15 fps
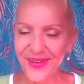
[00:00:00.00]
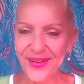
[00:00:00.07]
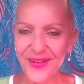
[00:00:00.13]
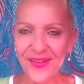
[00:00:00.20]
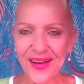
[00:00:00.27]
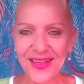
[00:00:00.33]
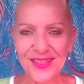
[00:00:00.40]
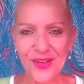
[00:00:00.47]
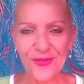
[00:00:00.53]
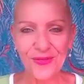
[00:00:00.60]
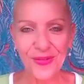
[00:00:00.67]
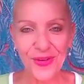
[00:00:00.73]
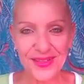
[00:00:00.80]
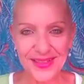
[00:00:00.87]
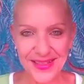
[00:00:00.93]
All right. So
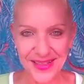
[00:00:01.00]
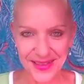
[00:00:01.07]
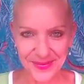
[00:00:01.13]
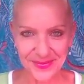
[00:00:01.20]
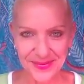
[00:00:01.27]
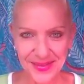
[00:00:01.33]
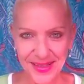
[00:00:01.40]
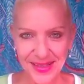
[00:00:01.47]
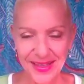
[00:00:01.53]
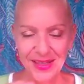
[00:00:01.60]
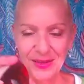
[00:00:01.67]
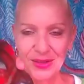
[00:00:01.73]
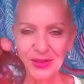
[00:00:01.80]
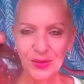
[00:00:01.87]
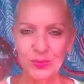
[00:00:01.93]
first up,
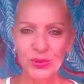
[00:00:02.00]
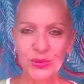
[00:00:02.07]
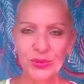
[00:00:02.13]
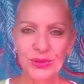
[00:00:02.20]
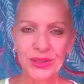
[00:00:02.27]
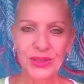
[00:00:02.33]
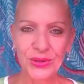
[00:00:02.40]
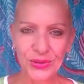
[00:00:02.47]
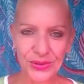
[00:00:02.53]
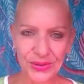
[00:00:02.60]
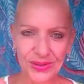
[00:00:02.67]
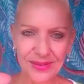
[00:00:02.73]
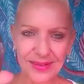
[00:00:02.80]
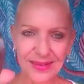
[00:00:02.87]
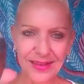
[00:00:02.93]
I'm going to pull
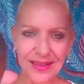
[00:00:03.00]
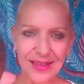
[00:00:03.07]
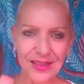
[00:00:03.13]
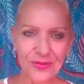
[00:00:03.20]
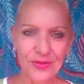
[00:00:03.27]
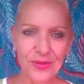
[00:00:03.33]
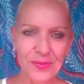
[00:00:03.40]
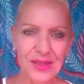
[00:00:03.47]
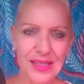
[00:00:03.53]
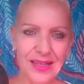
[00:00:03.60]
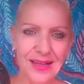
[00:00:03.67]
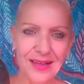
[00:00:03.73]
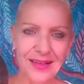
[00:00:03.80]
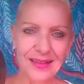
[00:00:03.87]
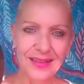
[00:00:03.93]
you a card from the
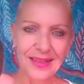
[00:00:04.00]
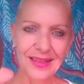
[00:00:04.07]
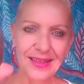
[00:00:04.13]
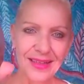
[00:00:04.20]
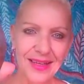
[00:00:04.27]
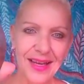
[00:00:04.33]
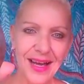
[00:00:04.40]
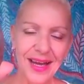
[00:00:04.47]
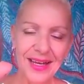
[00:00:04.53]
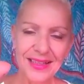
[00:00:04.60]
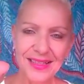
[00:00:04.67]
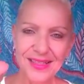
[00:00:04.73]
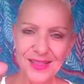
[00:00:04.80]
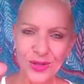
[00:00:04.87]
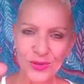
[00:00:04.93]
Heart
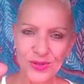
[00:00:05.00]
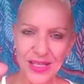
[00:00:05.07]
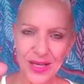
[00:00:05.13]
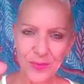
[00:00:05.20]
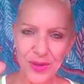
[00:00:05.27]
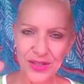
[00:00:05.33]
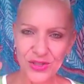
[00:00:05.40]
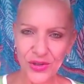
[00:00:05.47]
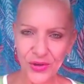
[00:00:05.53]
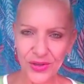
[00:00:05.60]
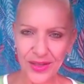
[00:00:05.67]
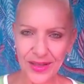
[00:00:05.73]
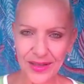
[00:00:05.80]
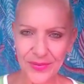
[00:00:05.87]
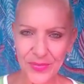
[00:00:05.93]
and Soul deck by
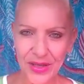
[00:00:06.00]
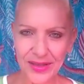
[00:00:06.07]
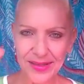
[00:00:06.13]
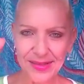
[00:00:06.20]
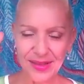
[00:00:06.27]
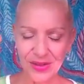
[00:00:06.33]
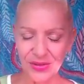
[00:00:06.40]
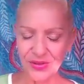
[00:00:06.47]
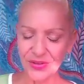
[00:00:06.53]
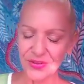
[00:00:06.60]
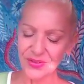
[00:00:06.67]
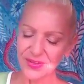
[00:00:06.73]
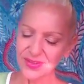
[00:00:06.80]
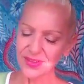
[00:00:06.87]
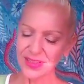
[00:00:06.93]
Tony Carmine
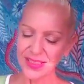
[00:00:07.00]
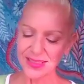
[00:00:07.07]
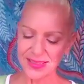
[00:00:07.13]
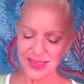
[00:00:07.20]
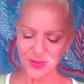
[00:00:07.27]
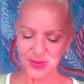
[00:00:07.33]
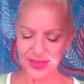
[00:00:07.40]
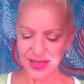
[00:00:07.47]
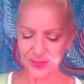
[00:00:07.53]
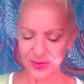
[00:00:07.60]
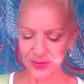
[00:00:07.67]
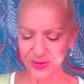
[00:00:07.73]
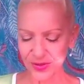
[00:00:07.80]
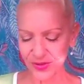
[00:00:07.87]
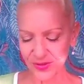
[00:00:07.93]
Salerno. So let's see what's
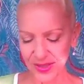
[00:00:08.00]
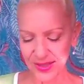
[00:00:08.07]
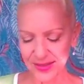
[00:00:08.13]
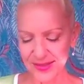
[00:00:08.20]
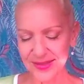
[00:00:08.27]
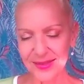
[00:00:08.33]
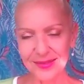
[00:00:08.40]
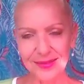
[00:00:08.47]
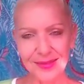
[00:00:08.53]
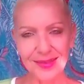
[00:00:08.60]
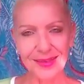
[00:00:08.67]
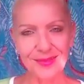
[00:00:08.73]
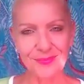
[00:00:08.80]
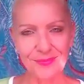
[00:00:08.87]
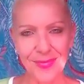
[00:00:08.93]
happening with you, Cancer.
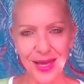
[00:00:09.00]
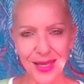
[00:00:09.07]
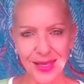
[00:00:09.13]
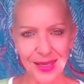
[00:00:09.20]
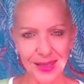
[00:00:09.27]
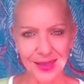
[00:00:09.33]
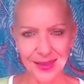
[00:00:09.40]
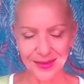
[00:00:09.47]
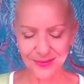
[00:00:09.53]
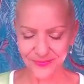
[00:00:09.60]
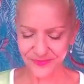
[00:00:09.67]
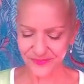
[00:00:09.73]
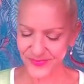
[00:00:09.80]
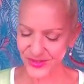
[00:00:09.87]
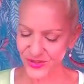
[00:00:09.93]
In May
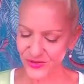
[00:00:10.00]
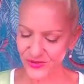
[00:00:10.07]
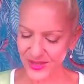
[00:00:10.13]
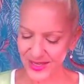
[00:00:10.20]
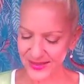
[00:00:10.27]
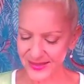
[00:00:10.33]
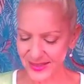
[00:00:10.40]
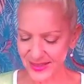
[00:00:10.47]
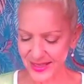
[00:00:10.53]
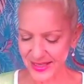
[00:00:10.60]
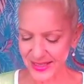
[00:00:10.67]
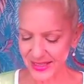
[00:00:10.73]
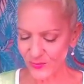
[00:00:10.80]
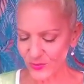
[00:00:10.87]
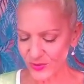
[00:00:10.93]

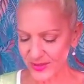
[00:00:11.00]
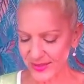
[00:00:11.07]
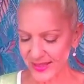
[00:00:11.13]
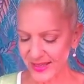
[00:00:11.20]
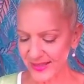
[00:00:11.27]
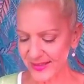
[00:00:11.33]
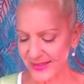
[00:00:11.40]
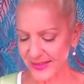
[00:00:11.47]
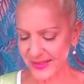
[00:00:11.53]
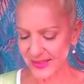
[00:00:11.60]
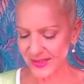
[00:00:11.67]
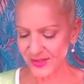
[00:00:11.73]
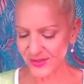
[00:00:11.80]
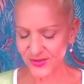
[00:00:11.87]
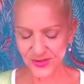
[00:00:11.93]
2018, what does Cancer
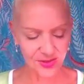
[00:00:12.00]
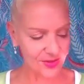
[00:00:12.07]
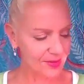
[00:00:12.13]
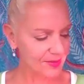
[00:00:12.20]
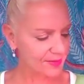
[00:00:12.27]
need to know?